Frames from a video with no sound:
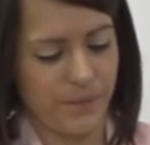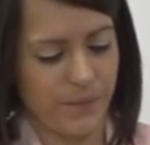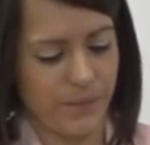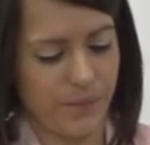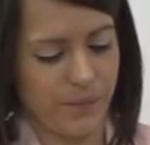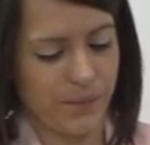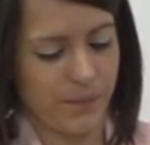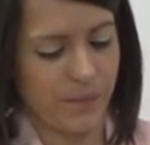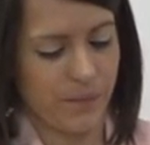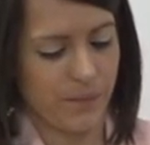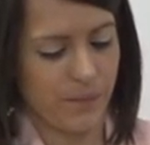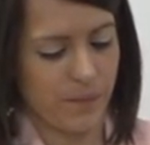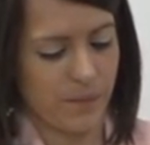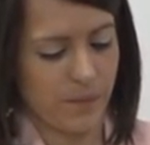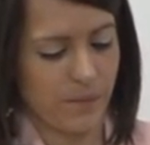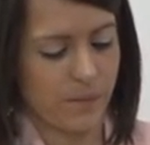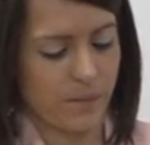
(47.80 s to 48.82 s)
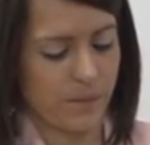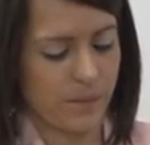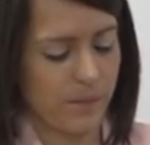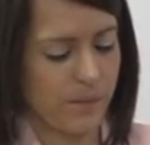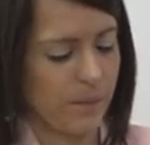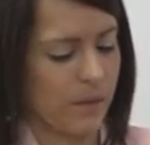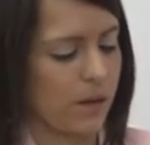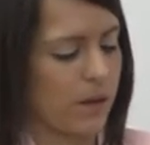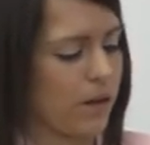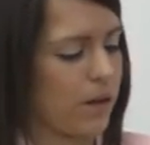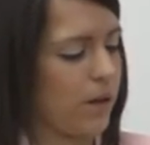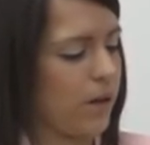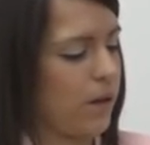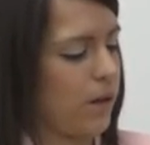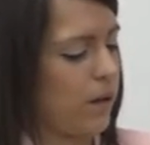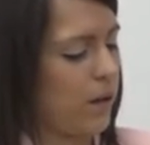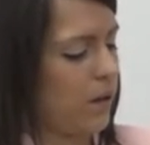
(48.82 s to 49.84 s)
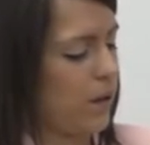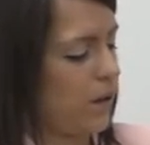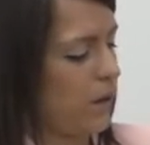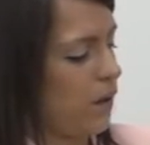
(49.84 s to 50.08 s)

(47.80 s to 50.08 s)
[no speech]